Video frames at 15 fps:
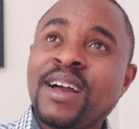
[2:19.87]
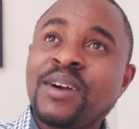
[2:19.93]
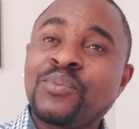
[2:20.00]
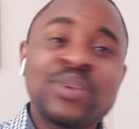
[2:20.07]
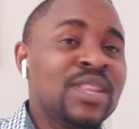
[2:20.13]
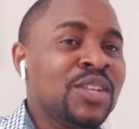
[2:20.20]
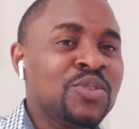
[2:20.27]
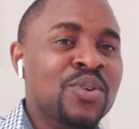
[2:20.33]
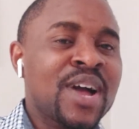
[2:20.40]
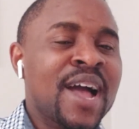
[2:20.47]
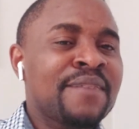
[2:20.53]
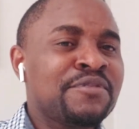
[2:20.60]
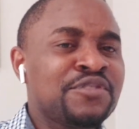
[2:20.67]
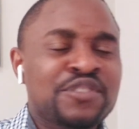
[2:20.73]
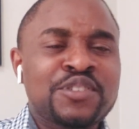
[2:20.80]
we need to
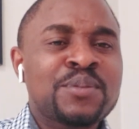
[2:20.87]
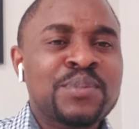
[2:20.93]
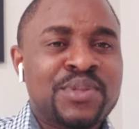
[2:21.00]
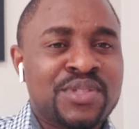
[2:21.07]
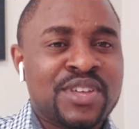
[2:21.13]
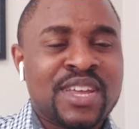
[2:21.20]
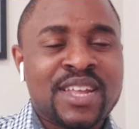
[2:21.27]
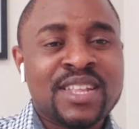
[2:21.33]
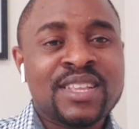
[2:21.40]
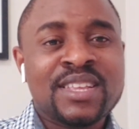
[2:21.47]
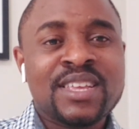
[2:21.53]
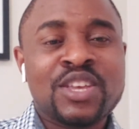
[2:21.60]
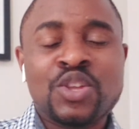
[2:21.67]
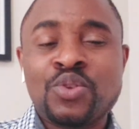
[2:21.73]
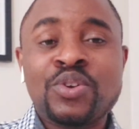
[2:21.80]
have something,
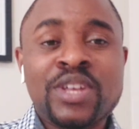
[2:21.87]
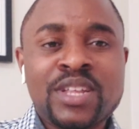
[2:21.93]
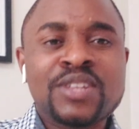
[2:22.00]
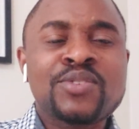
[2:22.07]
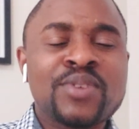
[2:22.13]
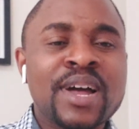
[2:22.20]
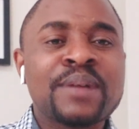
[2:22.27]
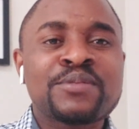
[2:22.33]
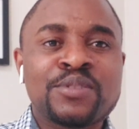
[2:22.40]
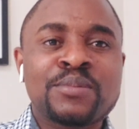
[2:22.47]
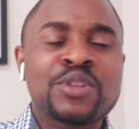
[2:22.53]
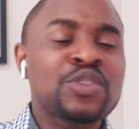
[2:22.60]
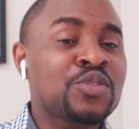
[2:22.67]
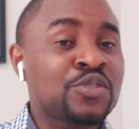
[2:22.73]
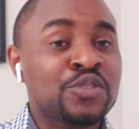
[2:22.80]
you know, he needs to have
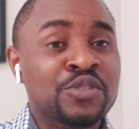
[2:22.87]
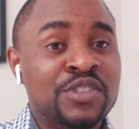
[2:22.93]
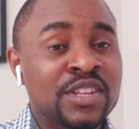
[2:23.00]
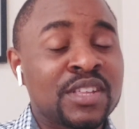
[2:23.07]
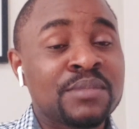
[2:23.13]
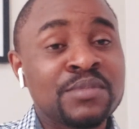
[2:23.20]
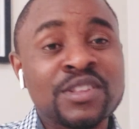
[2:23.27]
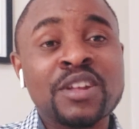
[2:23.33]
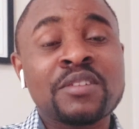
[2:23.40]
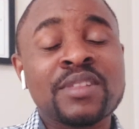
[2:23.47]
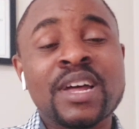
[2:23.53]
something to sustain himself.